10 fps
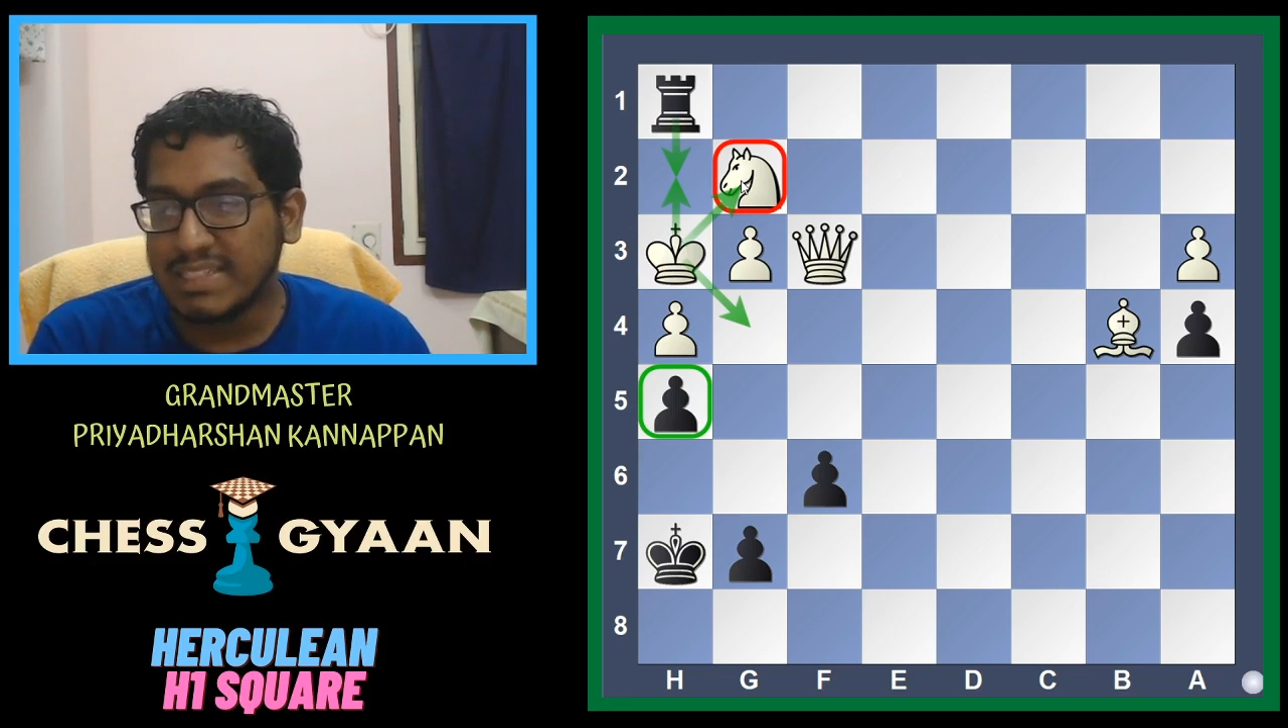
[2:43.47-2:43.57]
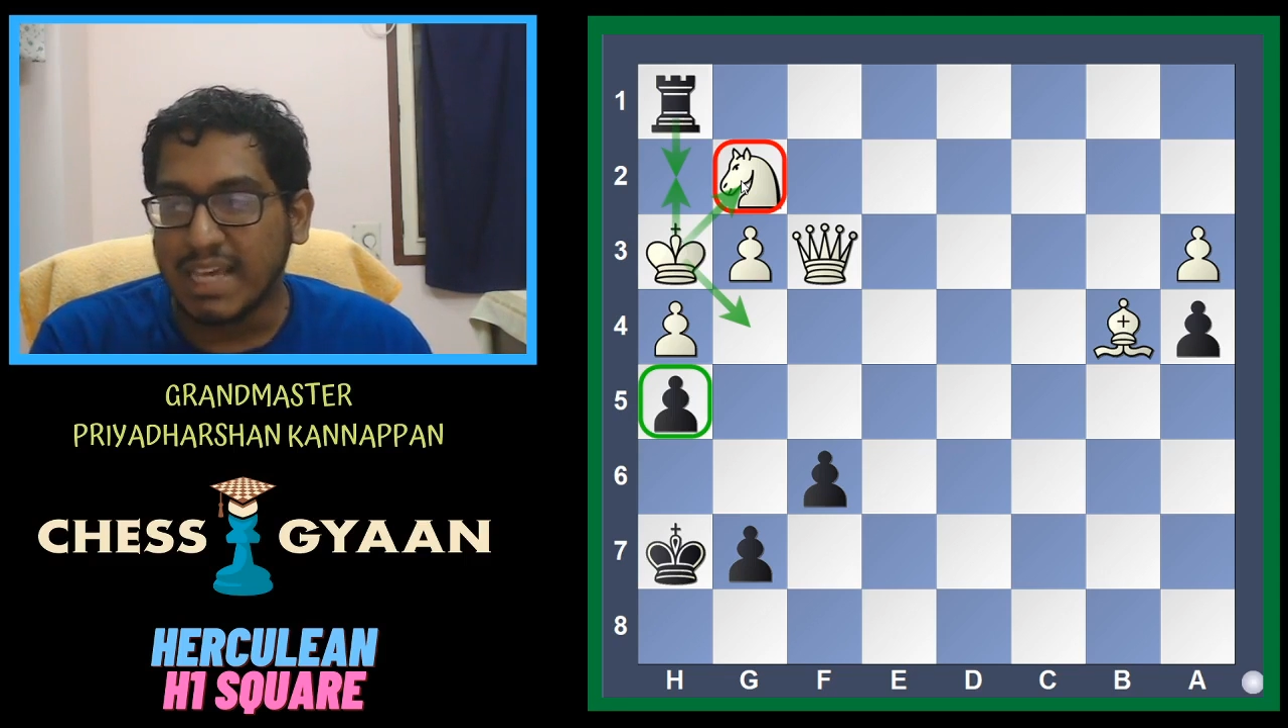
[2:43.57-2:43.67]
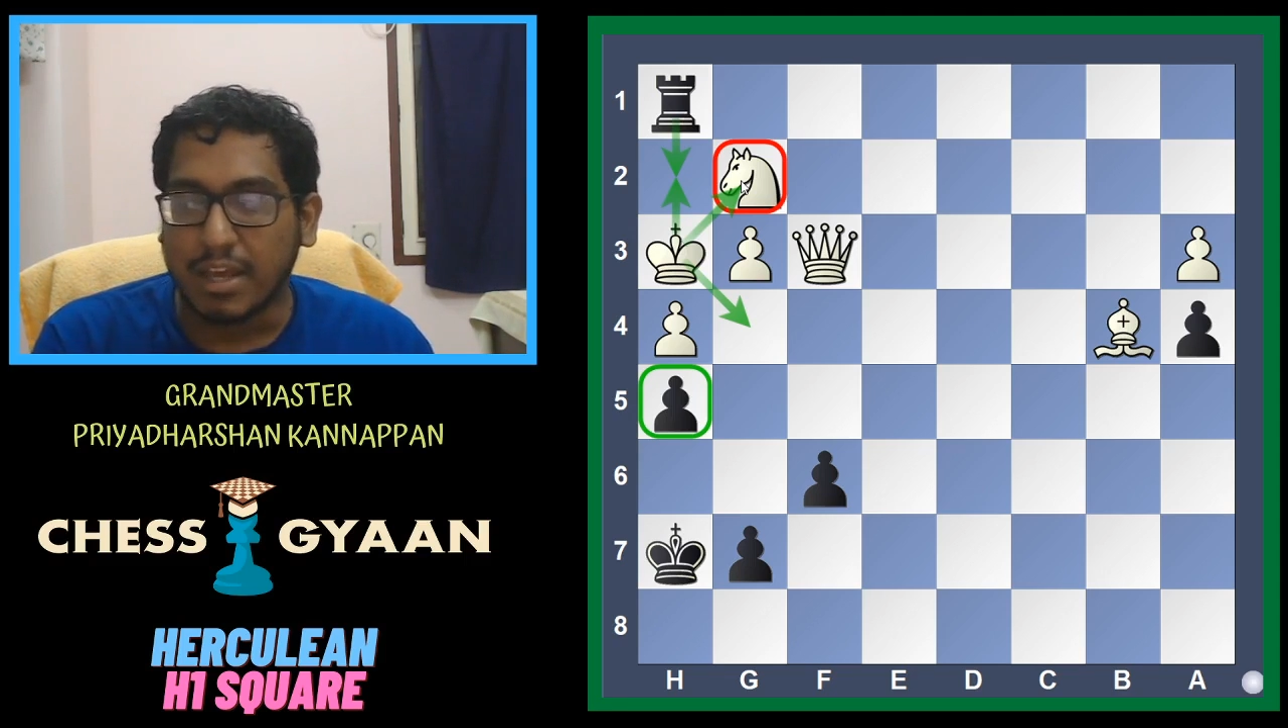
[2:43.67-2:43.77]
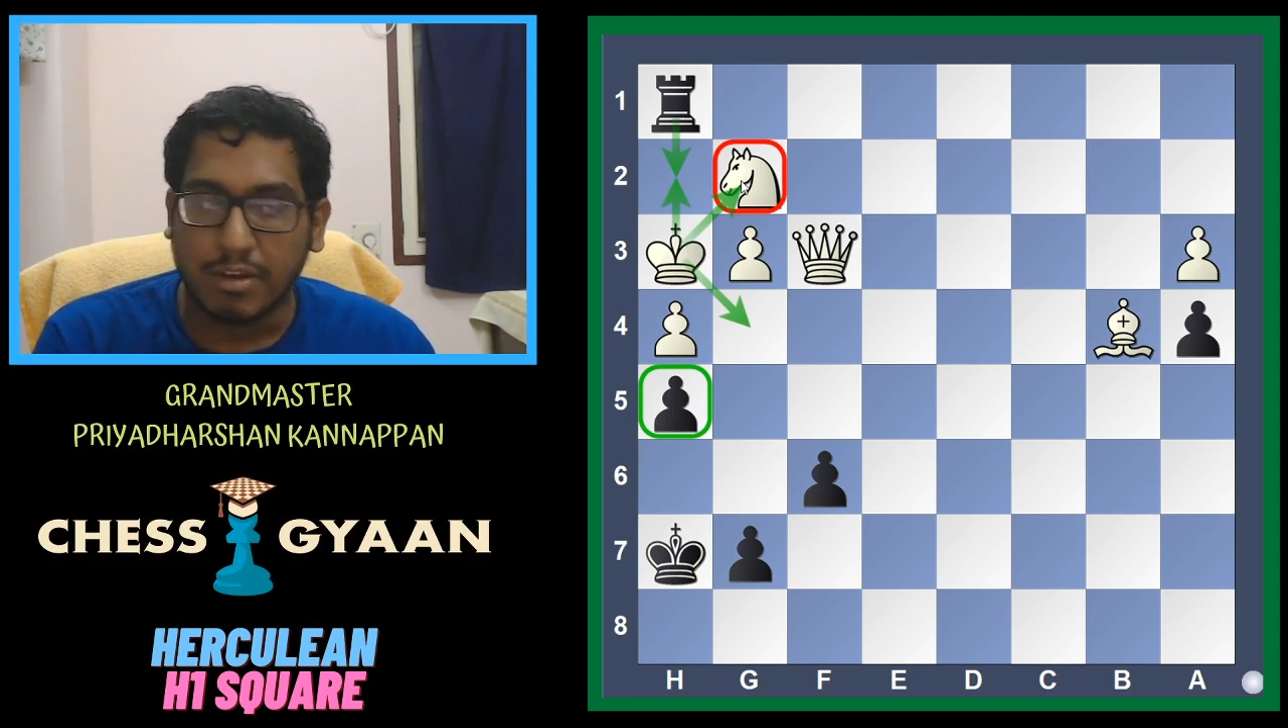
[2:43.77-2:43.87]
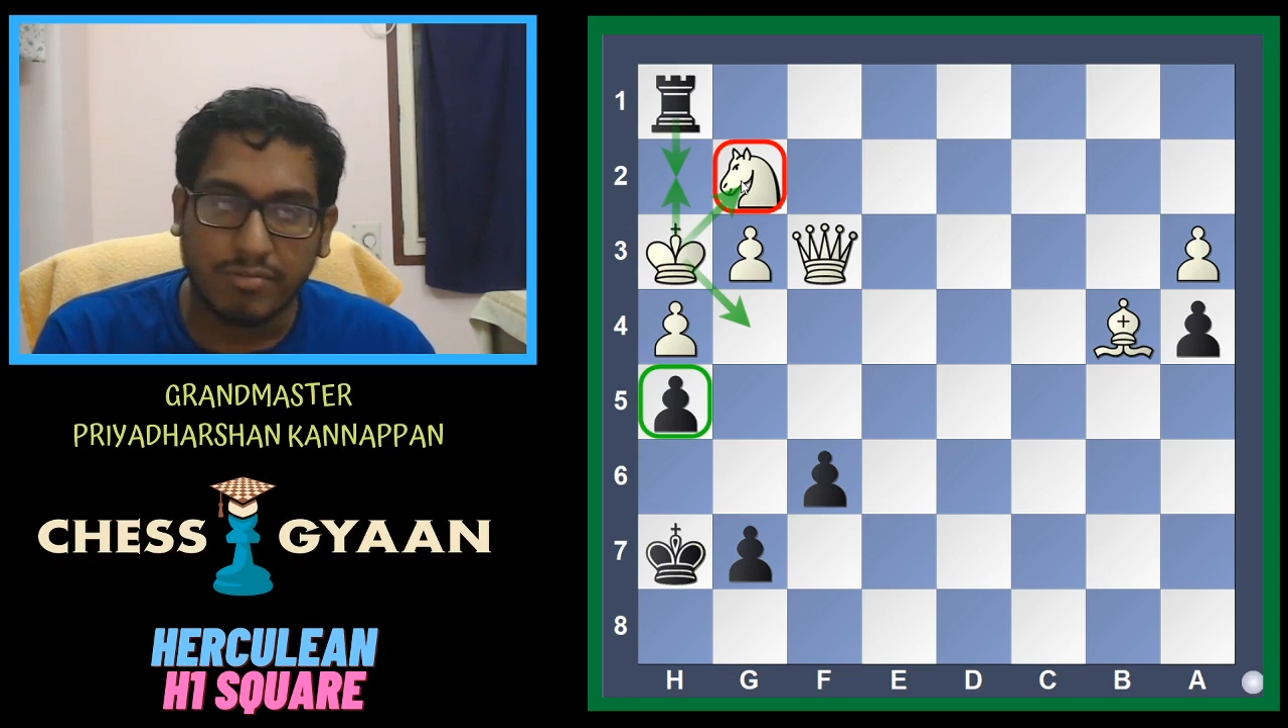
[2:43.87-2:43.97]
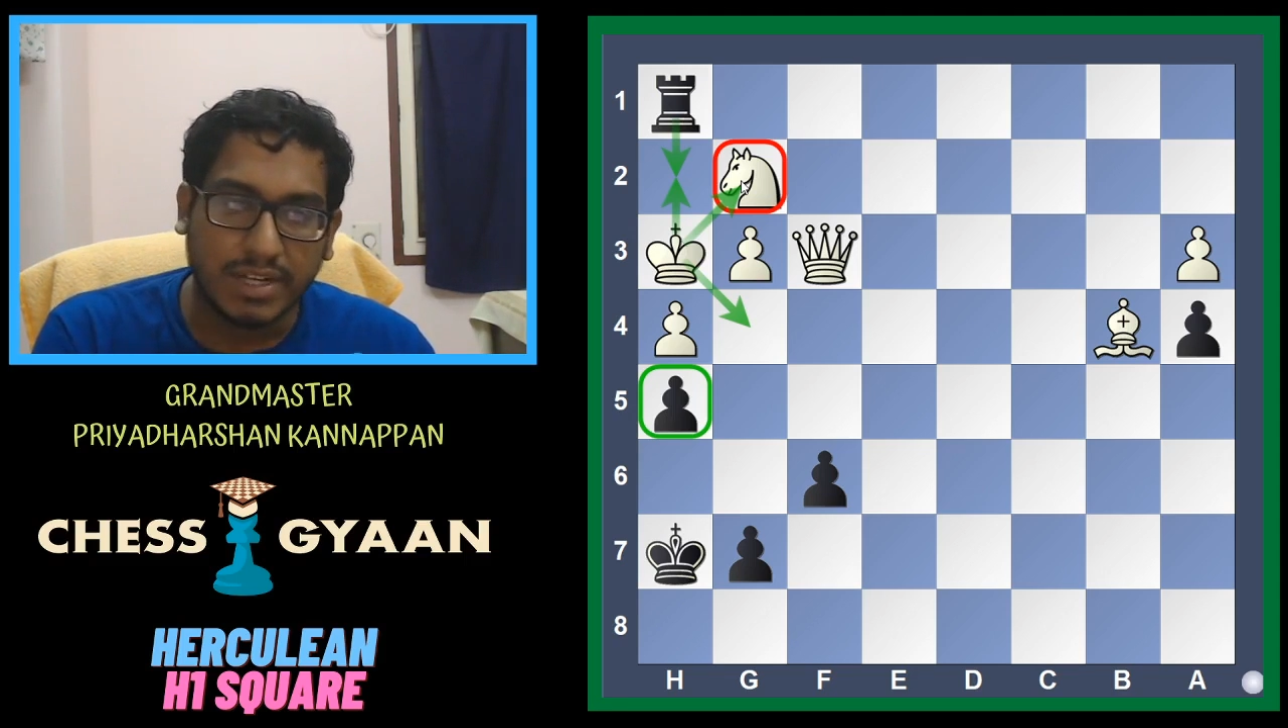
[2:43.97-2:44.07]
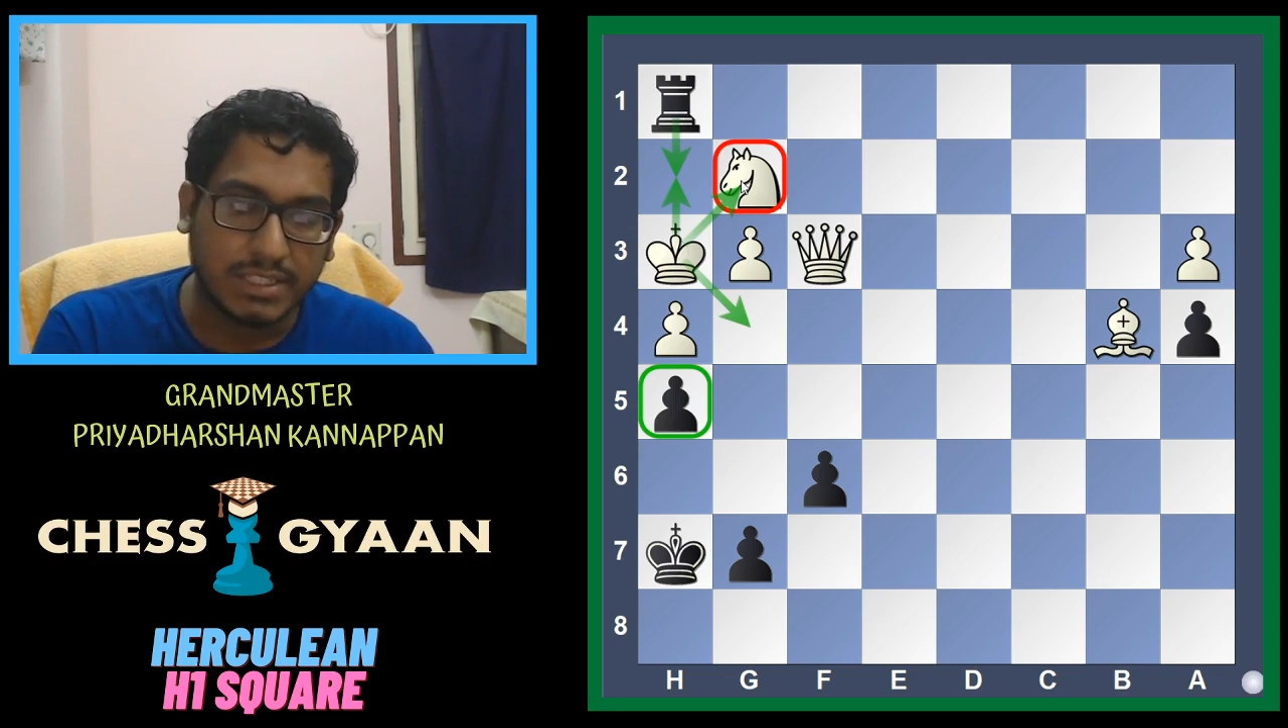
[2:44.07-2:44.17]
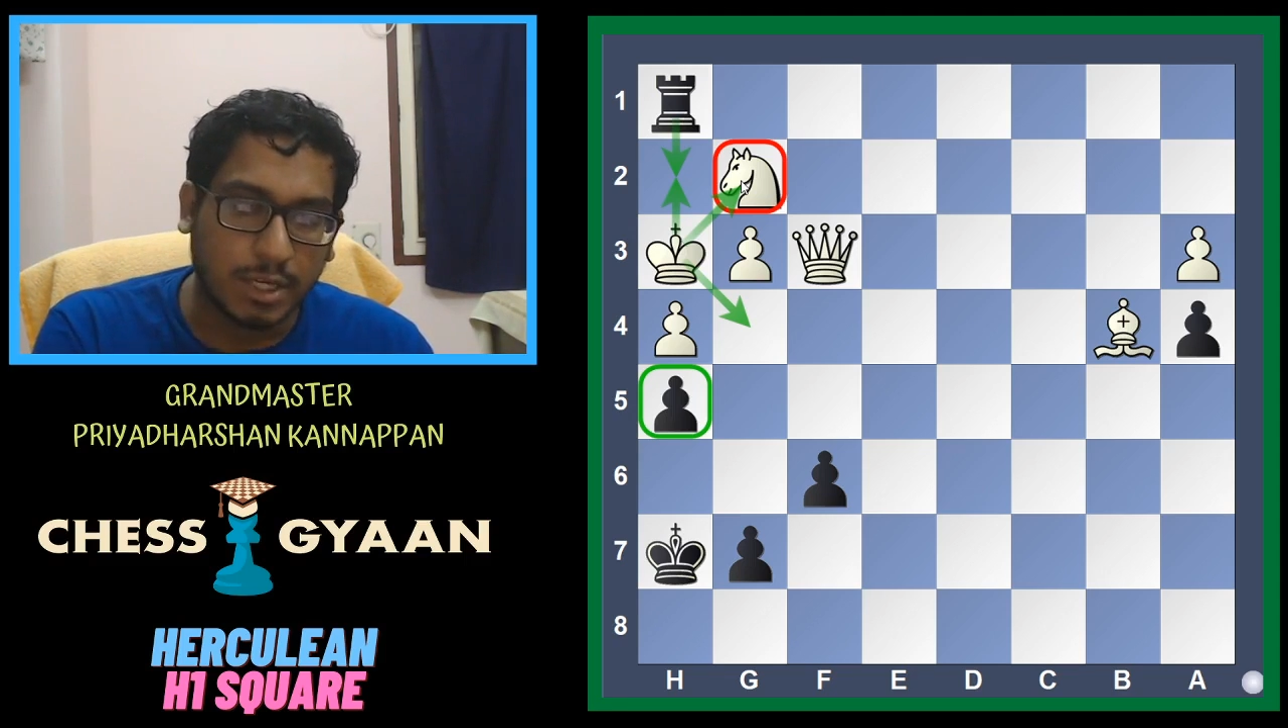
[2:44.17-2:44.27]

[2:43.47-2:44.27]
sacrifice